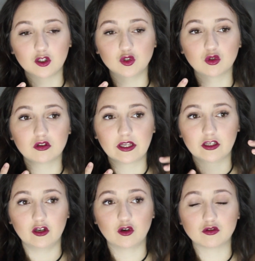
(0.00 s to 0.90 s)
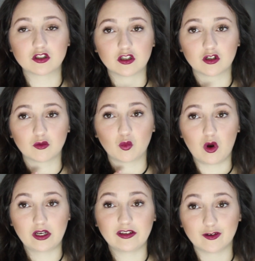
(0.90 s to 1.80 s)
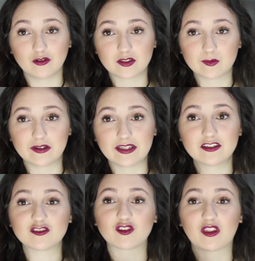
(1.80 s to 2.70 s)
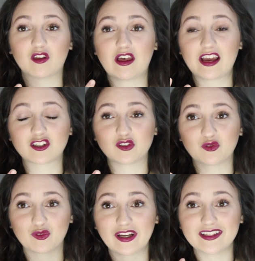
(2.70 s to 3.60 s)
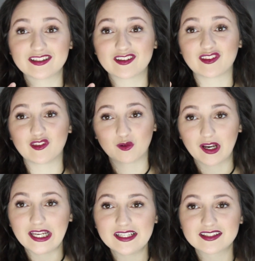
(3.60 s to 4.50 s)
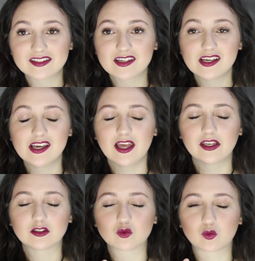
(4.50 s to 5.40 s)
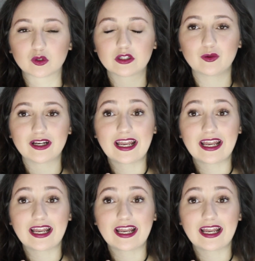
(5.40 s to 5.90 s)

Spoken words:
Google like knows you're wanting to go to this place, so they'll actually raise the rates, and it's really weird.